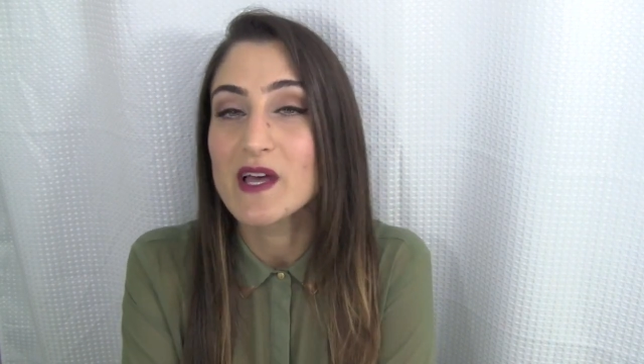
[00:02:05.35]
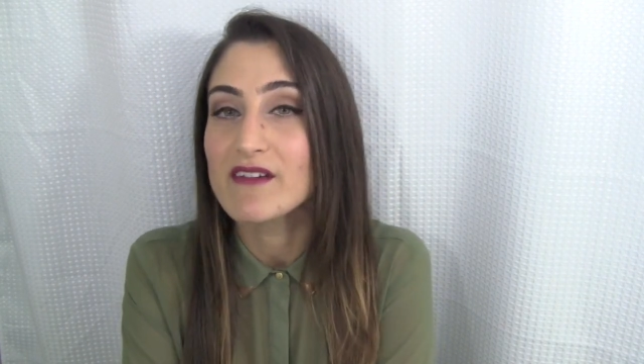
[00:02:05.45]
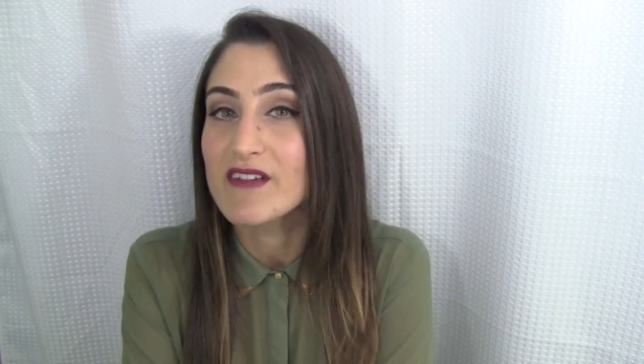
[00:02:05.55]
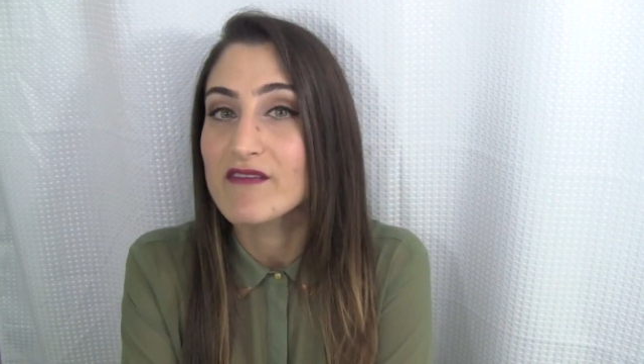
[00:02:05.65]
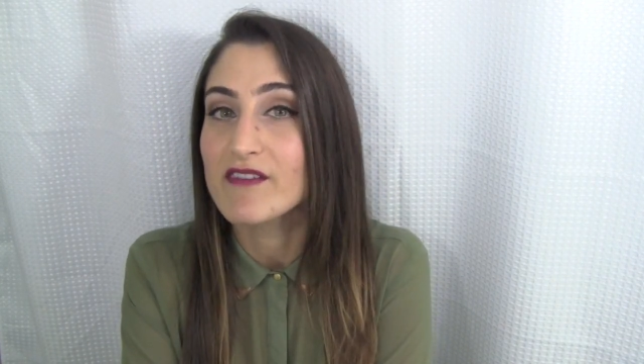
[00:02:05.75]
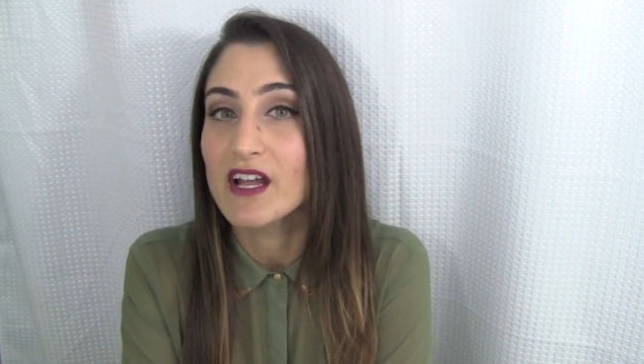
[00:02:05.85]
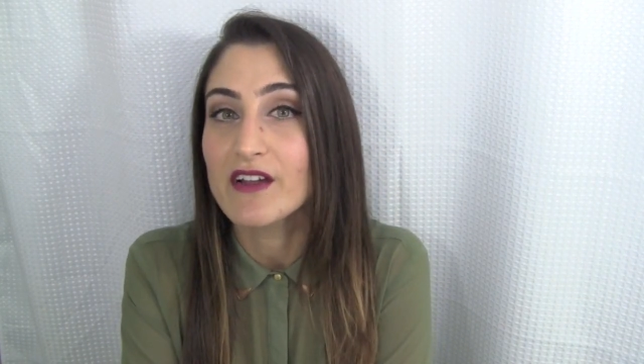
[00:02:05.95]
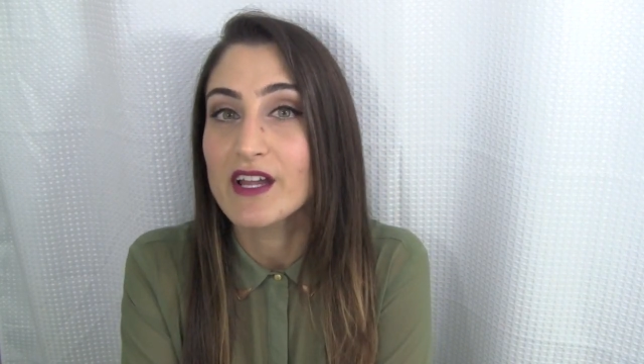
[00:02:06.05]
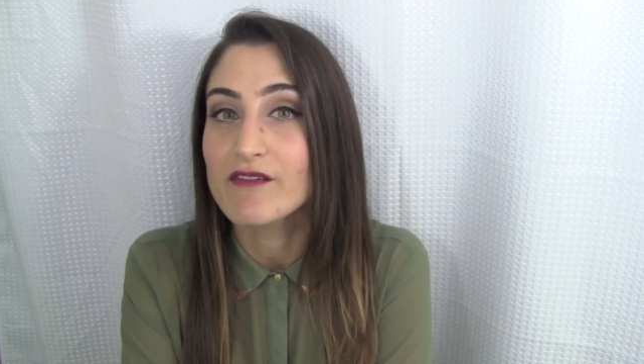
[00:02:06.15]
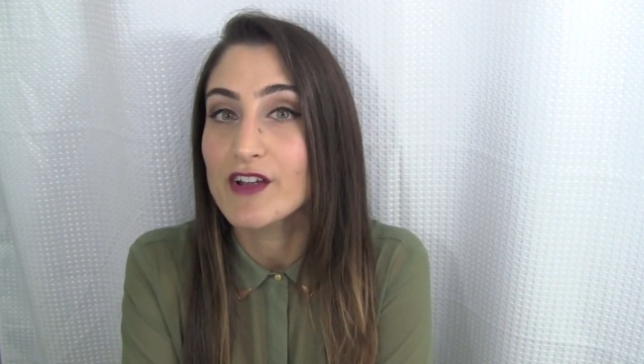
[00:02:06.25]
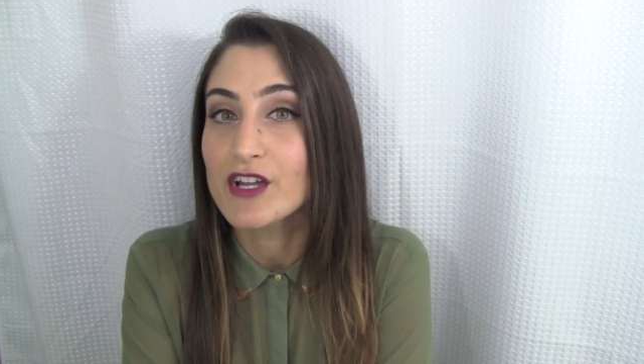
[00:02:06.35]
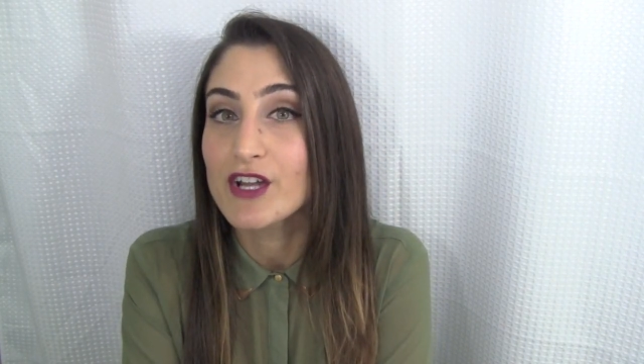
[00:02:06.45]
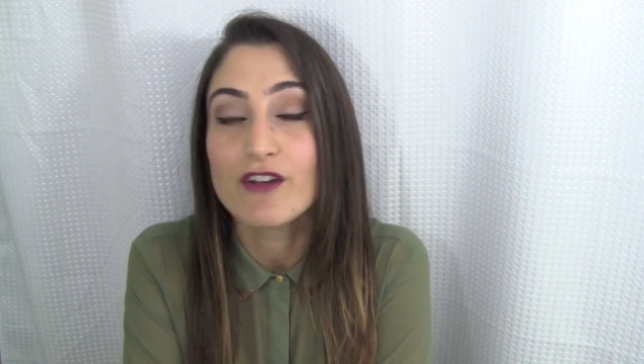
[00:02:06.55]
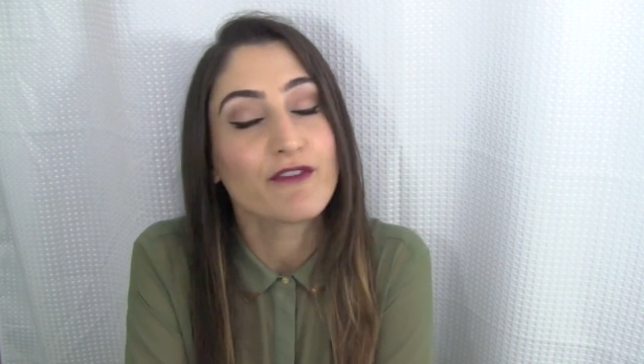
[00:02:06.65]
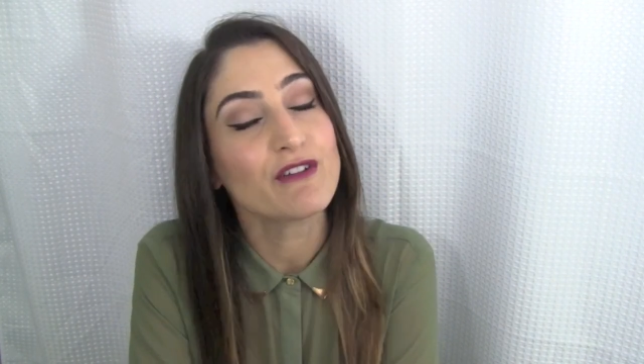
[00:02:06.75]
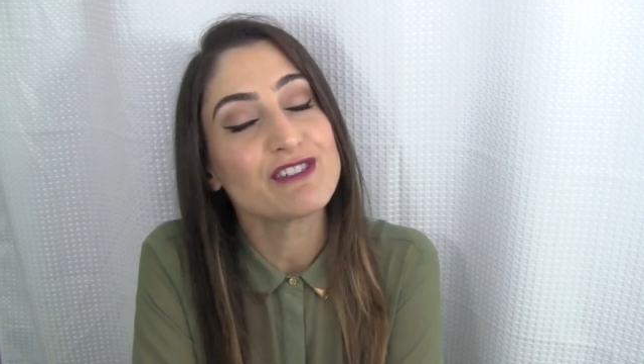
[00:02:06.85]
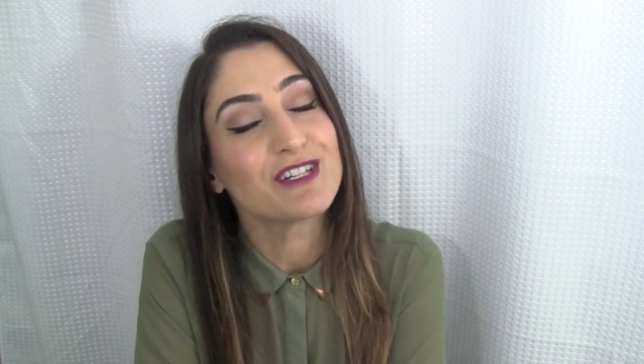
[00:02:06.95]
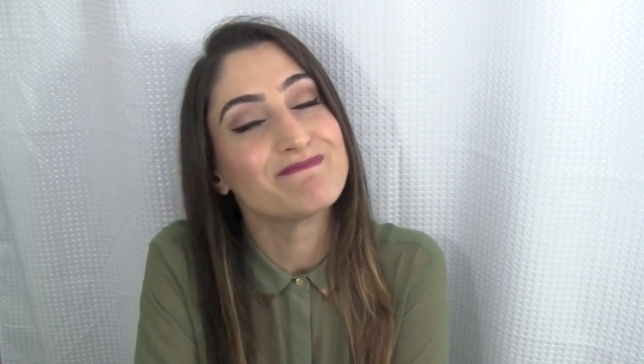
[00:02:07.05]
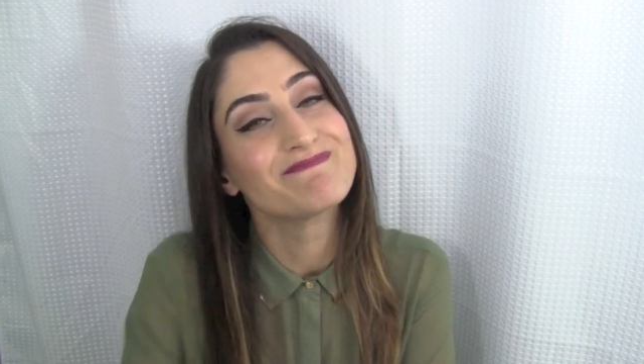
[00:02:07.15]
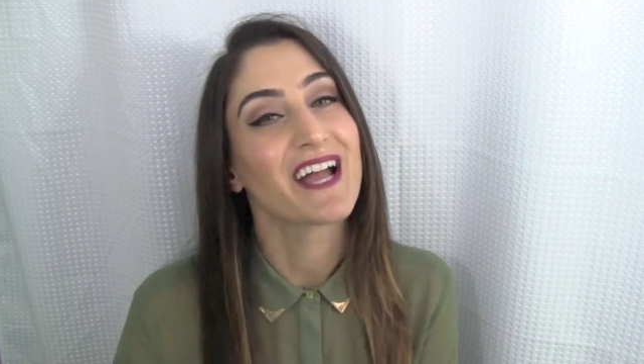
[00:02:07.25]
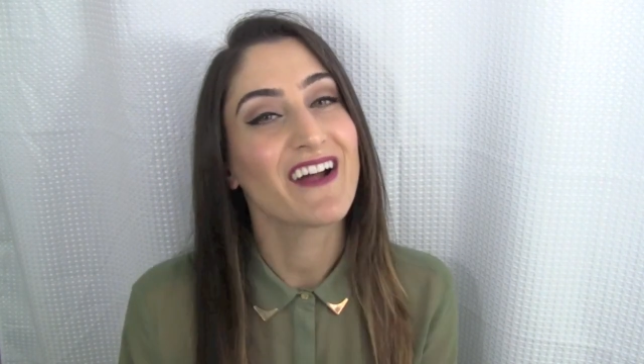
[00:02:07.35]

will have a very, very good future.